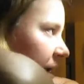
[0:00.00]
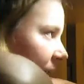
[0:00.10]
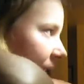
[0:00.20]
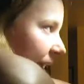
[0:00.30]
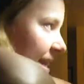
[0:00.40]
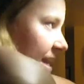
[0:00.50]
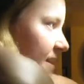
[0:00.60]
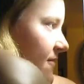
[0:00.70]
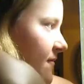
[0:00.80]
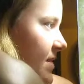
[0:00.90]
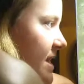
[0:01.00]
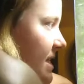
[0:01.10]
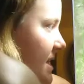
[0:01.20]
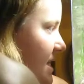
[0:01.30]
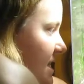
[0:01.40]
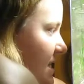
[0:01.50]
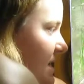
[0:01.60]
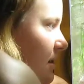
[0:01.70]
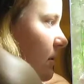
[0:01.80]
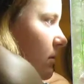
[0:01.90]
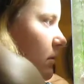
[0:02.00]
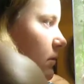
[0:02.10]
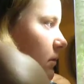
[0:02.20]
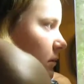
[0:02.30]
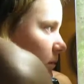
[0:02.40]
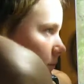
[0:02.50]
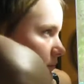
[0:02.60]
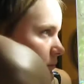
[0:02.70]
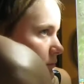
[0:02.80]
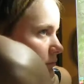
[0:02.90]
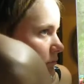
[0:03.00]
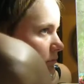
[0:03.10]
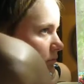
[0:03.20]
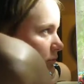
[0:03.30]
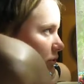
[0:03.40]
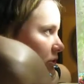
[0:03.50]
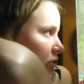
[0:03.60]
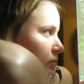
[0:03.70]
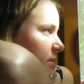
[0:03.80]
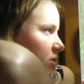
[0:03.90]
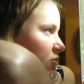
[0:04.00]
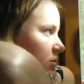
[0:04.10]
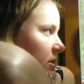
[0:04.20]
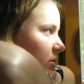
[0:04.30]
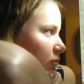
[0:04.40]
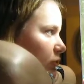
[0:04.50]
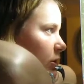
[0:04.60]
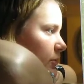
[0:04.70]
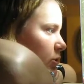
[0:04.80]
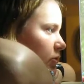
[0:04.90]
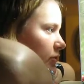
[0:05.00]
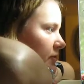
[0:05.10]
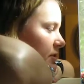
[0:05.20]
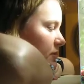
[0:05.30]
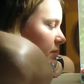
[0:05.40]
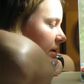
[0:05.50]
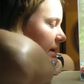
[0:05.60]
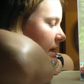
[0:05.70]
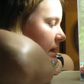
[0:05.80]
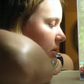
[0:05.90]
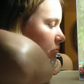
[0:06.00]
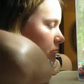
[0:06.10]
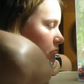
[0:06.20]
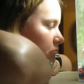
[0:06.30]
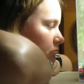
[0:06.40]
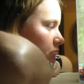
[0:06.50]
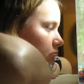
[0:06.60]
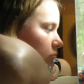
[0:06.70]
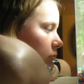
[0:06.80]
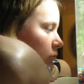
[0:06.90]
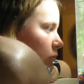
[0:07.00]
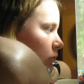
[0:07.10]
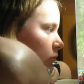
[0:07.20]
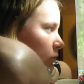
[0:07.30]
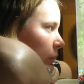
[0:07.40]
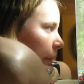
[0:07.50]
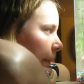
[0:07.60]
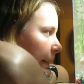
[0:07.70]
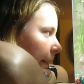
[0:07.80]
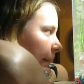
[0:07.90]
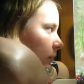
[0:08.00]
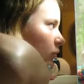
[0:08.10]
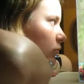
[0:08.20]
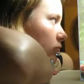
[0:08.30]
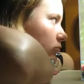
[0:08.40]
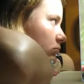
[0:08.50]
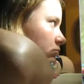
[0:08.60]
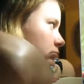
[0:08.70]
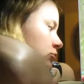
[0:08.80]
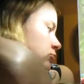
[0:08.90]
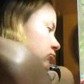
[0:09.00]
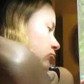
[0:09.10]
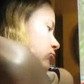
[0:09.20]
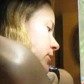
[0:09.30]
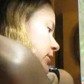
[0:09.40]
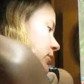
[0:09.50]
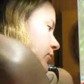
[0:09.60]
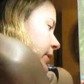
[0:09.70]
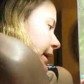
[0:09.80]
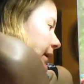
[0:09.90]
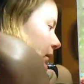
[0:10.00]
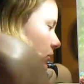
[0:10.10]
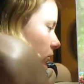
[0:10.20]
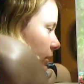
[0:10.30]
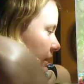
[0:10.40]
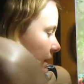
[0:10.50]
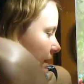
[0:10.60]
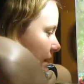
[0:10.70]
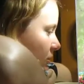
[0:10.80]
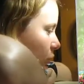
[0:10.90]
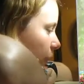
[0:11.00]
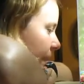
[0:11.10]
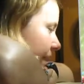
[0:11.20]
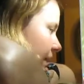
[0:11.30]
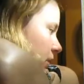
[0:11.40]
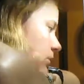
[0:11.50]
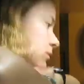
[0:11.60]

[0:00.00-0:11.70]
Hi, little fishies. Aww. Do you miss your little tropical fish, buddy? So do I. I don't know where he went. I think he died.